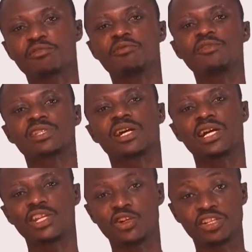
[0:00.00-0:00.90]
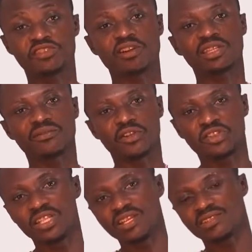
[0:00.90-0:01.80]
Bro Musah, your instructor for
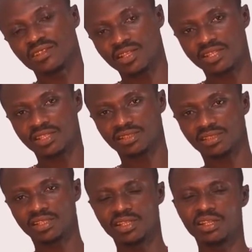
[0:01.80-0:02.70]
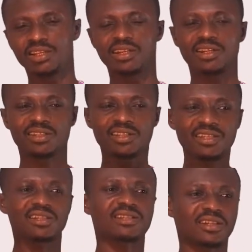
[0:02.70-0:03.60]
today's lesson. And this
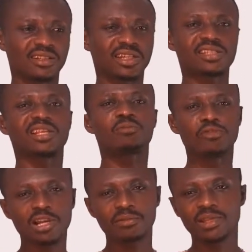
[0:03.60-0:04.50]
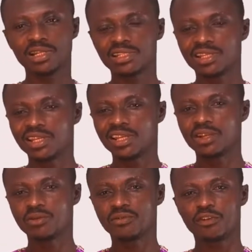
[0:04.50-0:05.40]
is an educational program that
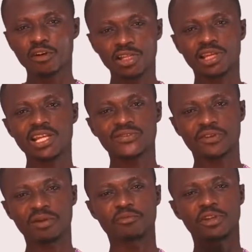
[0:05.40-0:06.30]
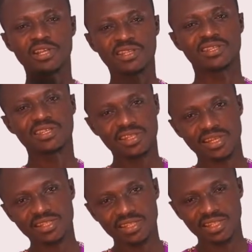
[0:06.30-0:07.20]
we've organized for our brothers and
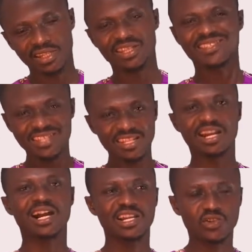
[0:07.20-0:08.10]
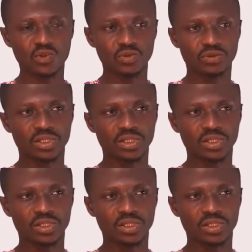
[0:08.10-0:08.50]
sisters in the senior high school.